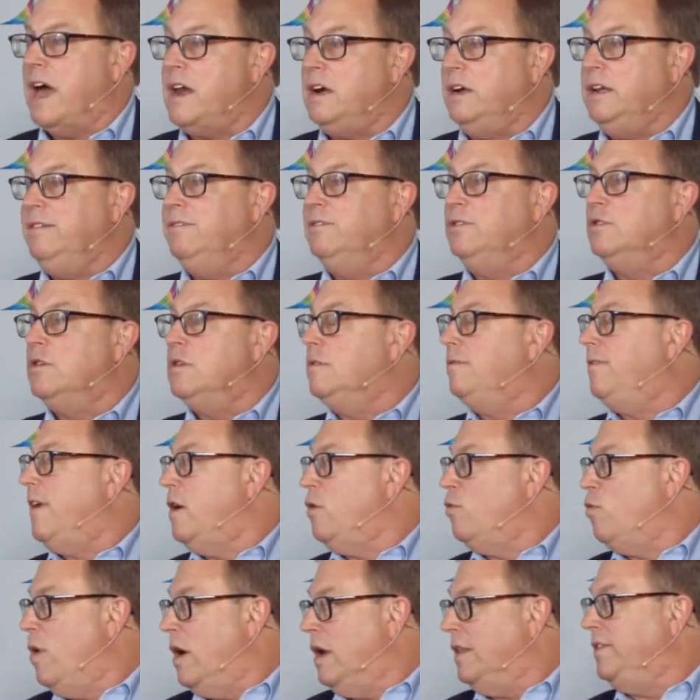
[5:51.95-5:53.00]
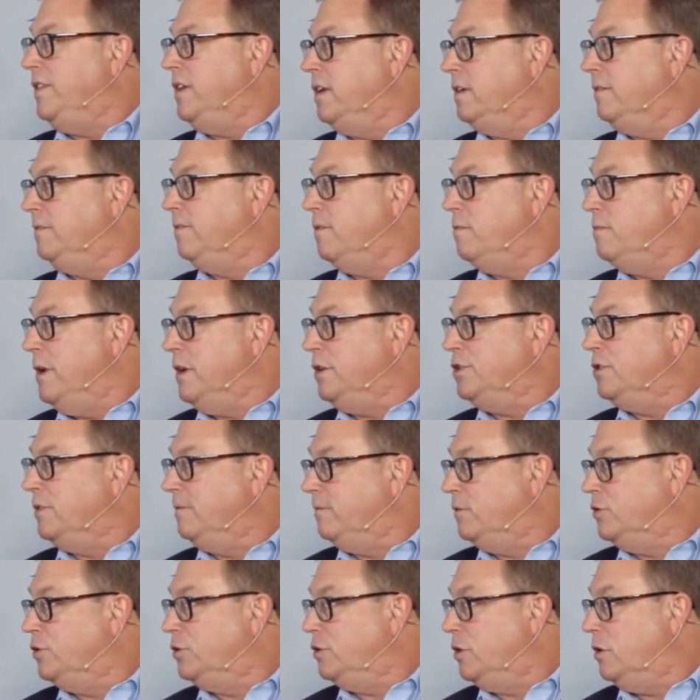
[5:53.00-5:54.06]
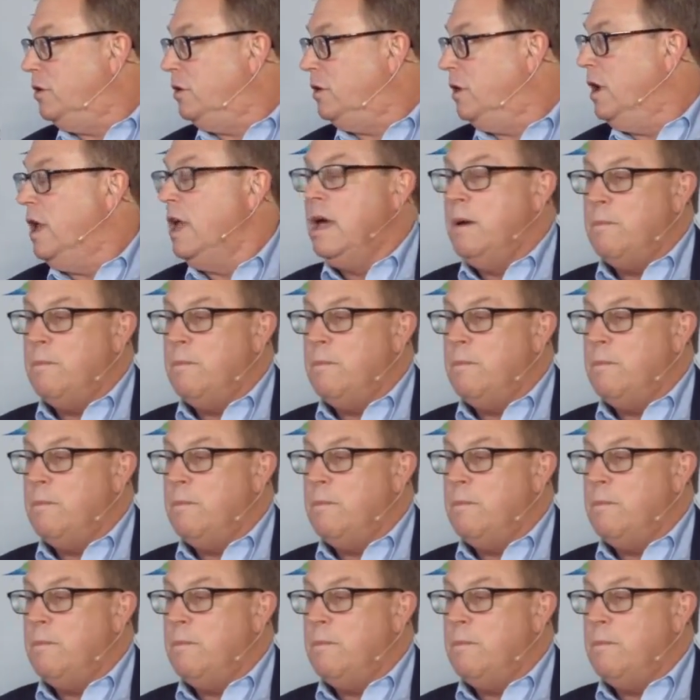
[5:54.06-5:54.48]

I don't even know if I want the information for sure,